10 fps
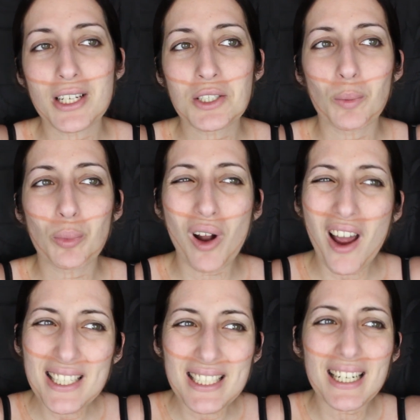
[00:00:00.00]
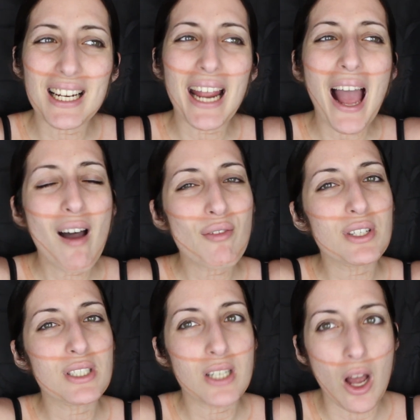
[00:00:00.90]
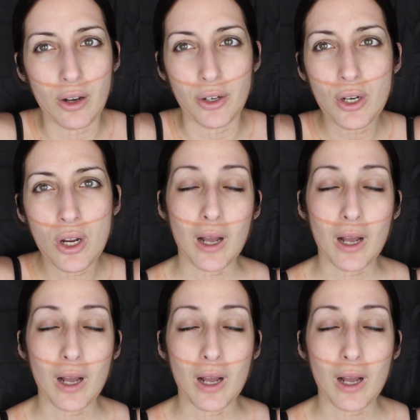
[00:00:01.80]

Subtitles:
surprisingly haven't done.